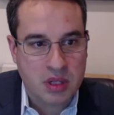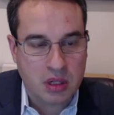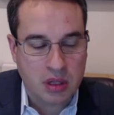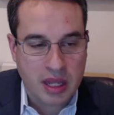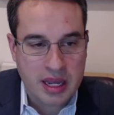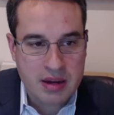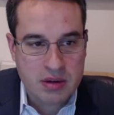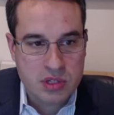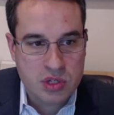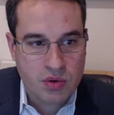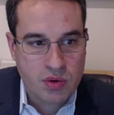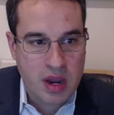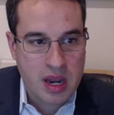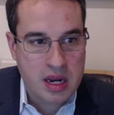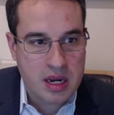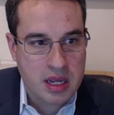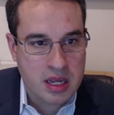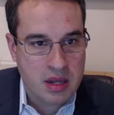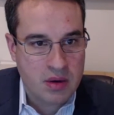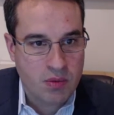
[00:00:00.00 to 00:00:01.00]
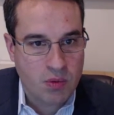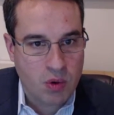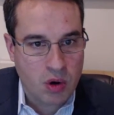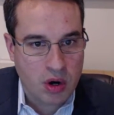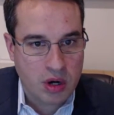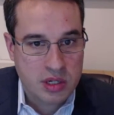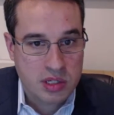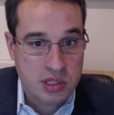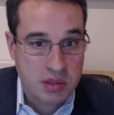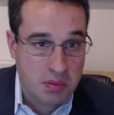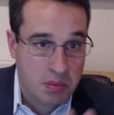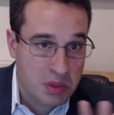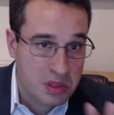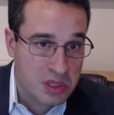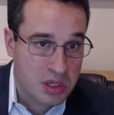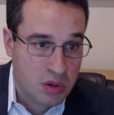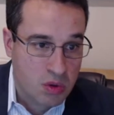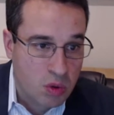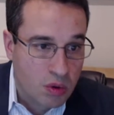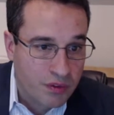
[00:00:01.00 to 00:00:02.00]
But the layout's great. It works.
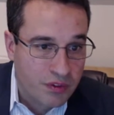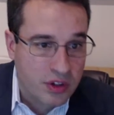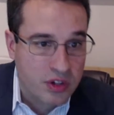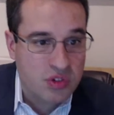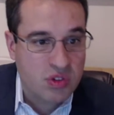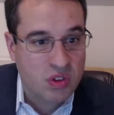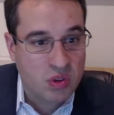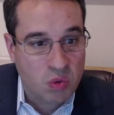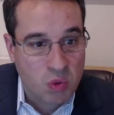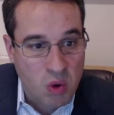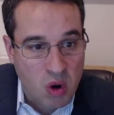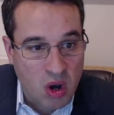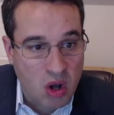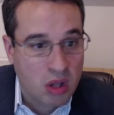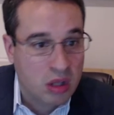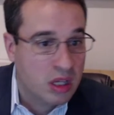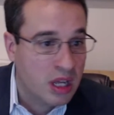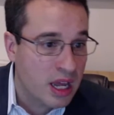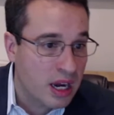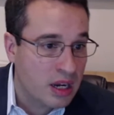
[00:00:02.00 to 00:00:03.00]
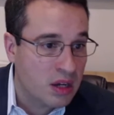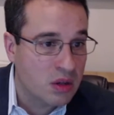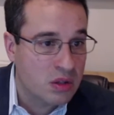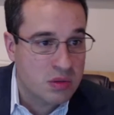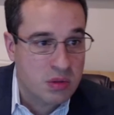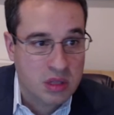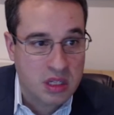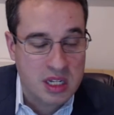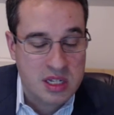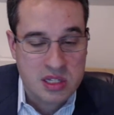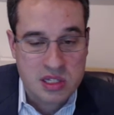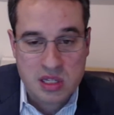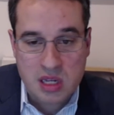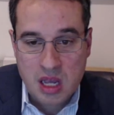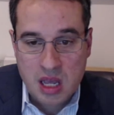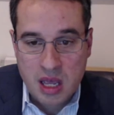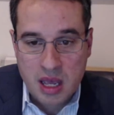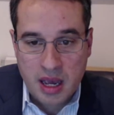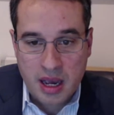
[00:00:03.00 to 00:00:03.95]
This is a cool feature on the wall. Kind of goes with this